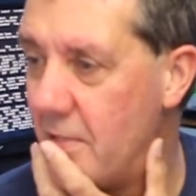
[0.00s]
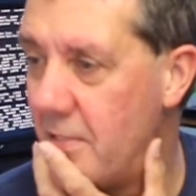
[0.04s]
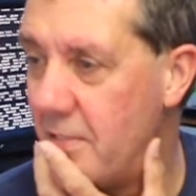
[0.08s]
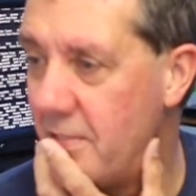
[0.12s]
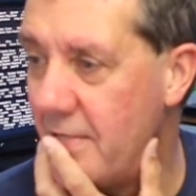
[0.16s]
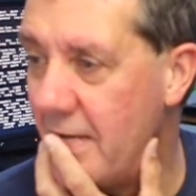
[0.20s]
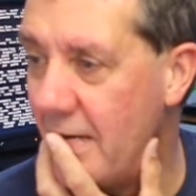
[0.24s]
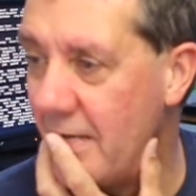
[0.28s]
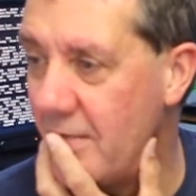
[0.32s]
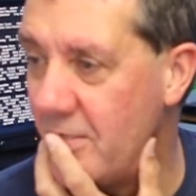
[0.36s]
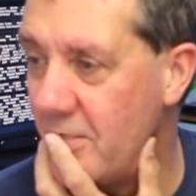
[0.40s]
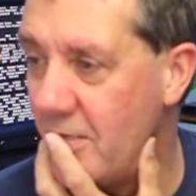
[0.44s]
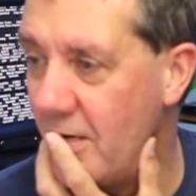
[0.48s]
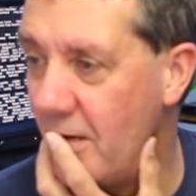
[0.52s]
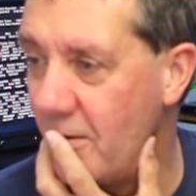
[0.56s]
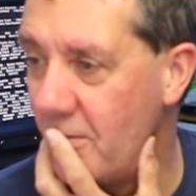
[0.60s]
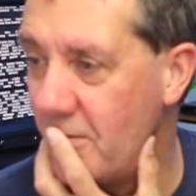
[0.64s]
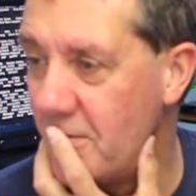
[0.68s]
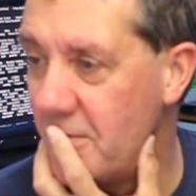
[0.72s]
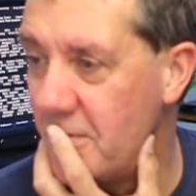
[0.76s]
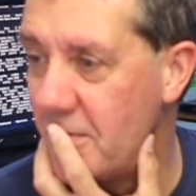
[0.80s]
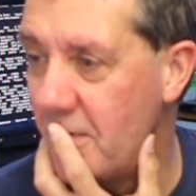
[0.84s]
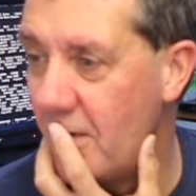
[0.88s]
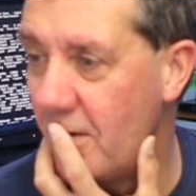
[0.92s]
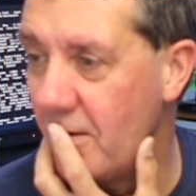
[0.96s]
Dad
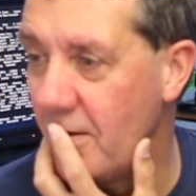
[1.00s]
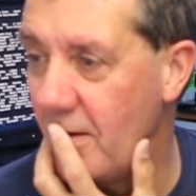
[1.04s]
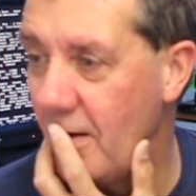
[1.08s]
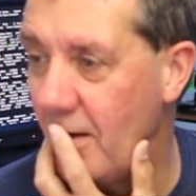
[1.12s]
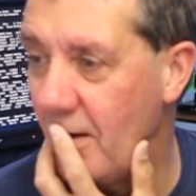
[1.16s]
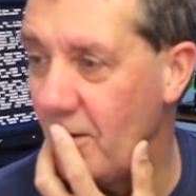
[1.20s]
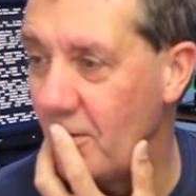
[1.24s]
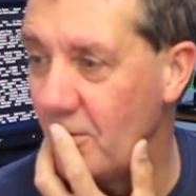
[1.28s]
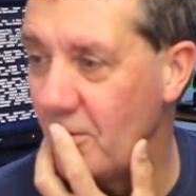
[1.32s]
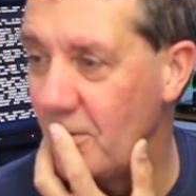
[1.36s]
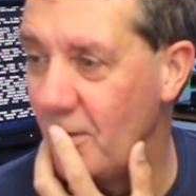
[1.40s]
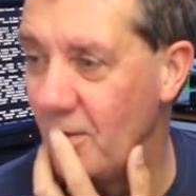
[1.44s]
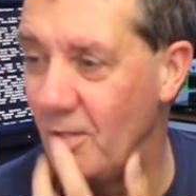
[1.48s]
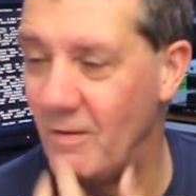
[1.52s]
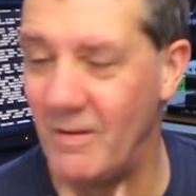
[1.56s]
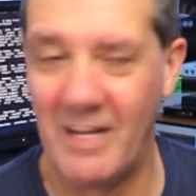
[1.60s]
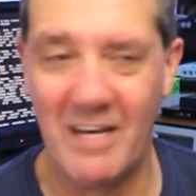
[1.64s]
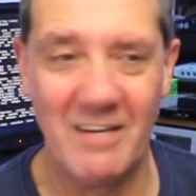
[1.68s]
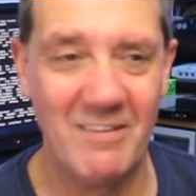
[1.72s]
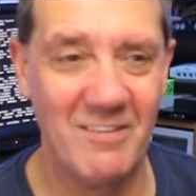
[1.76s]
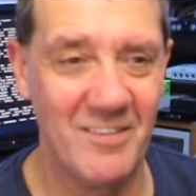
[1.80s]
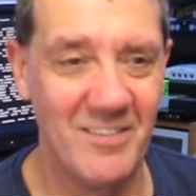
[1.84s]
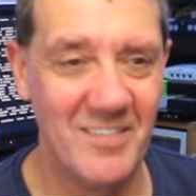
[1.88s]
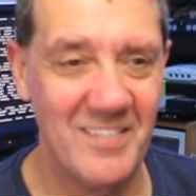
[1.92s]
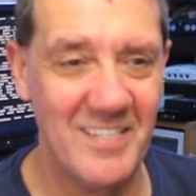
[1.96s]
jokes on a whole new
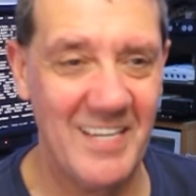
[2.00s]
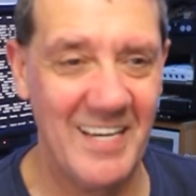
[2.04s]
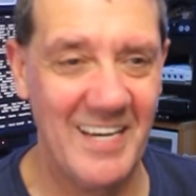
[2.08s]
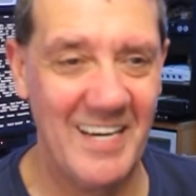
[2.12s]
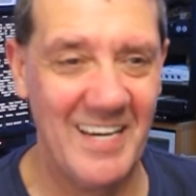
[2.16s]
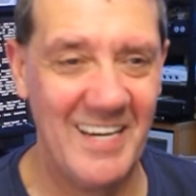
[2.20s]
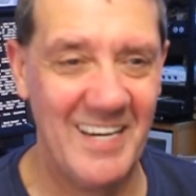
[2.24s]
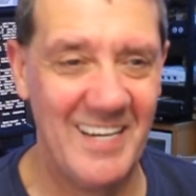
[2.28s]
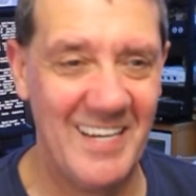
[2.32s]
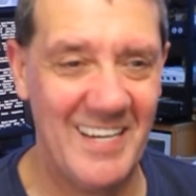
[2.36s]
level, yeah.